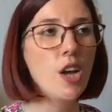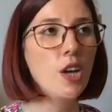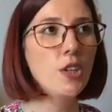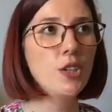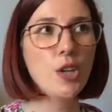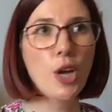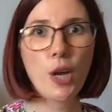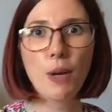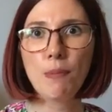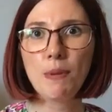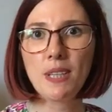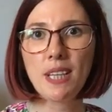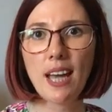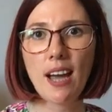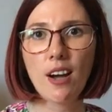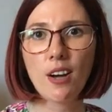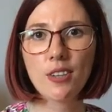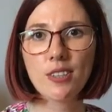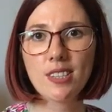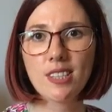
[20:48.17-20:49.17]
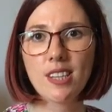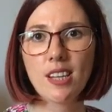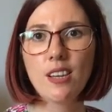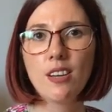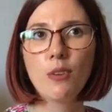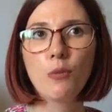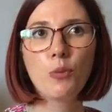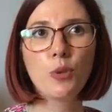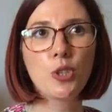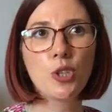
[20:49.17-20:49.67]
nobody else
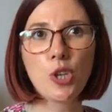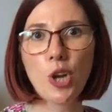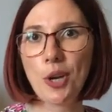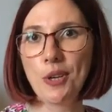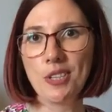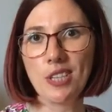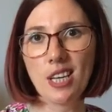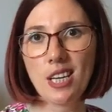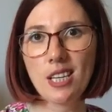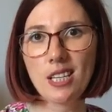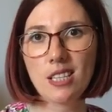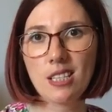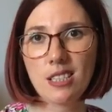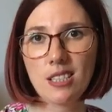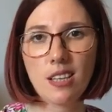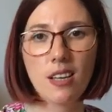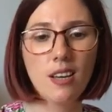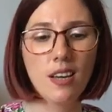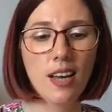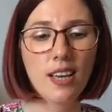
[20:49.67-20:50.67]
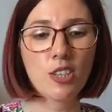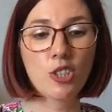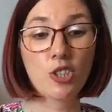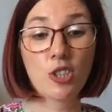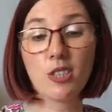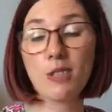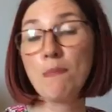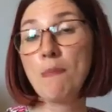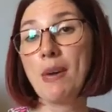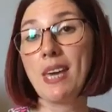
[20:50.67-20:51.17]
would notice, it's
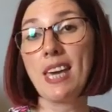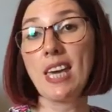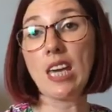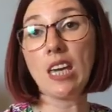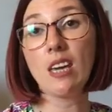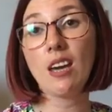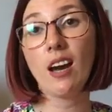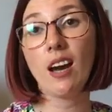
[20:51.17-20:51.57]
just me.